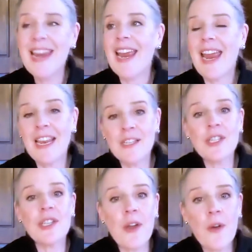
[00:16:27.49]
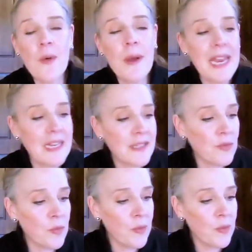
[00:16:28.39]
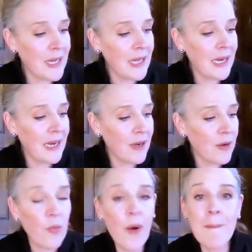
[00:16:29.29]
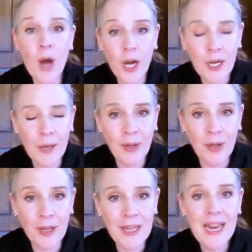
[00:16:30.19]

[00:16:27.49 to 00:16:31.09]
And so it's really remarkable